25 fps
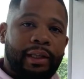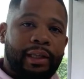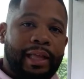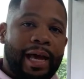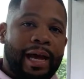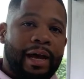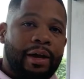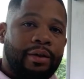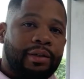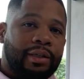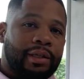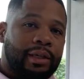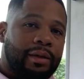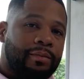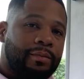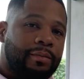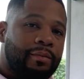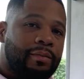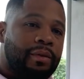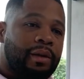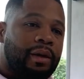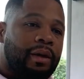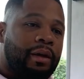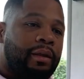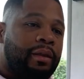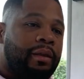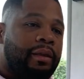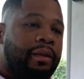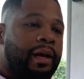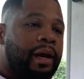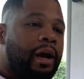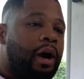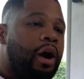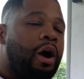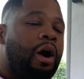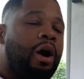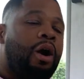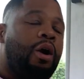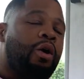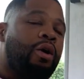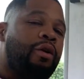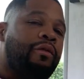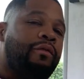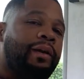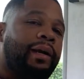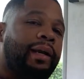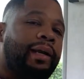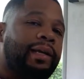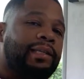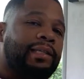dollars There are
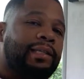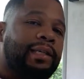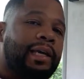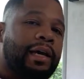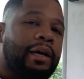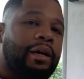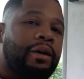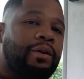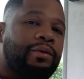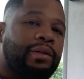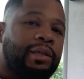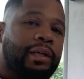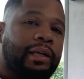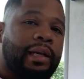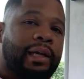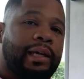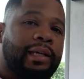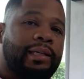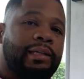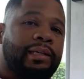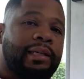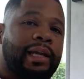already sales in his